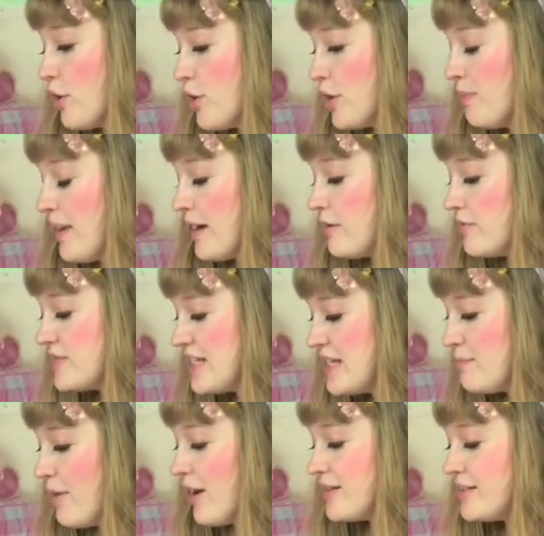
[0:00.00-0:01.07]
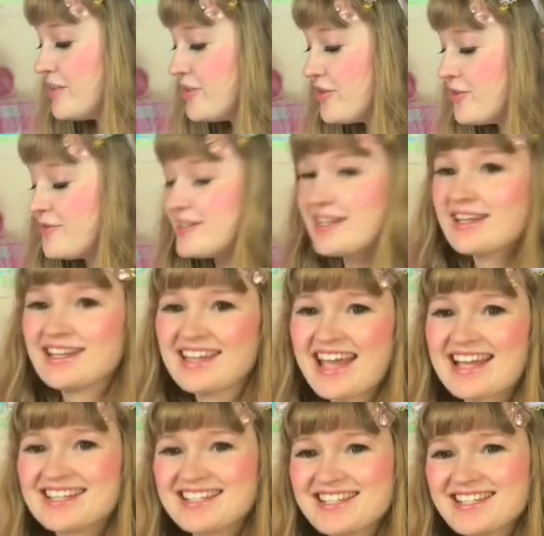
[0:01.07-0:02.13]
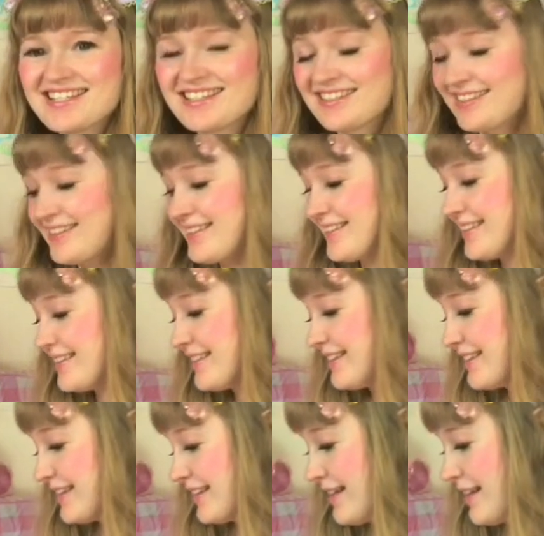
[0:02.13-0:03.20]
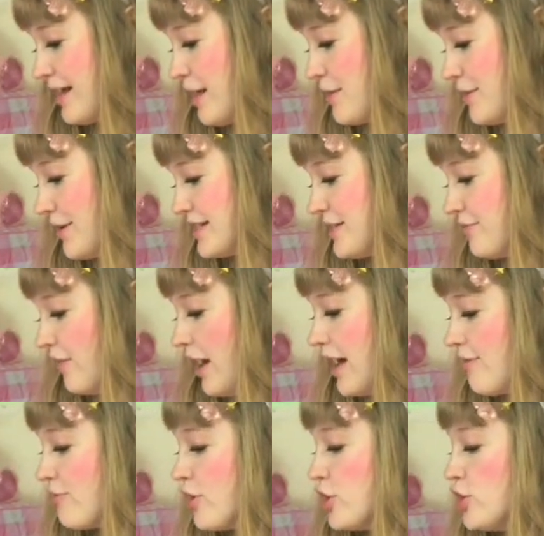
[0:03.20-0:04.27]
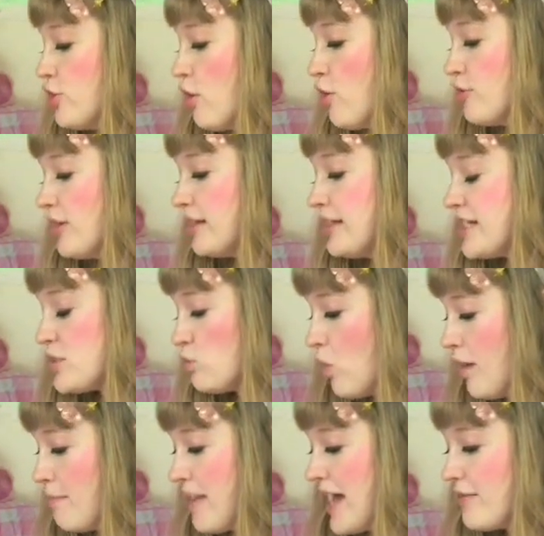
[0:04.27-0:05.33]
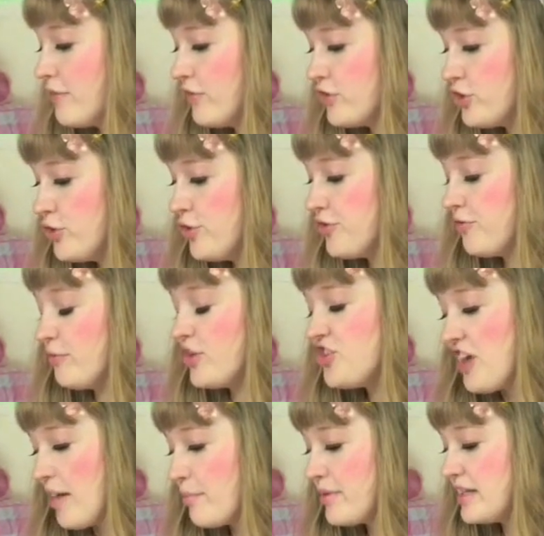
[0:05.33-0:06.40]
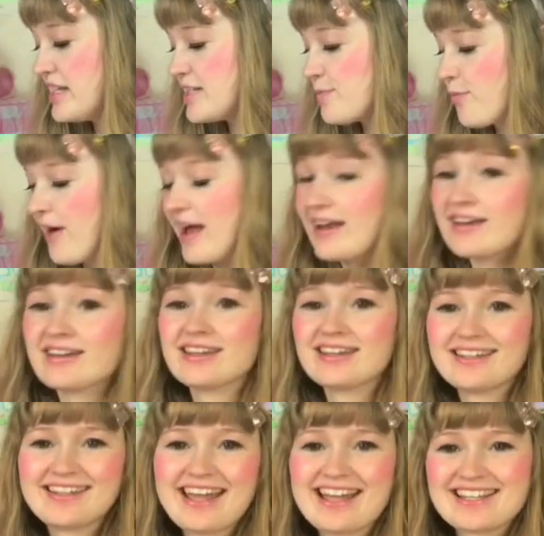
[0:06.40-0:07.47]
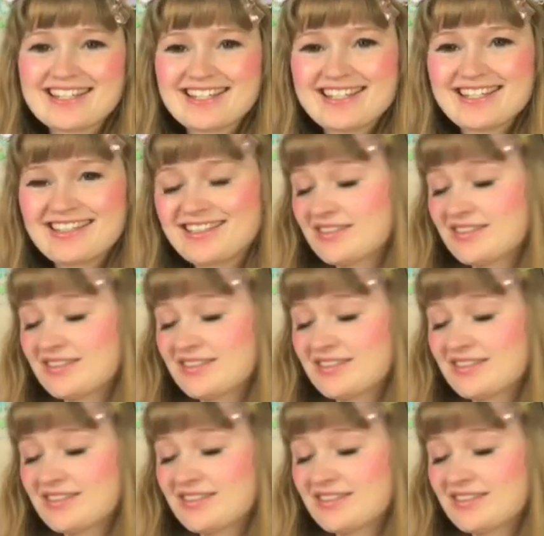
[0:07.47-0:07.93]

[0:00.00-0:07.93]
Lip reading: own a pair of tea party shoes. Yes. 35. You own at least one pair of shoes from a Japanese brand. Yes.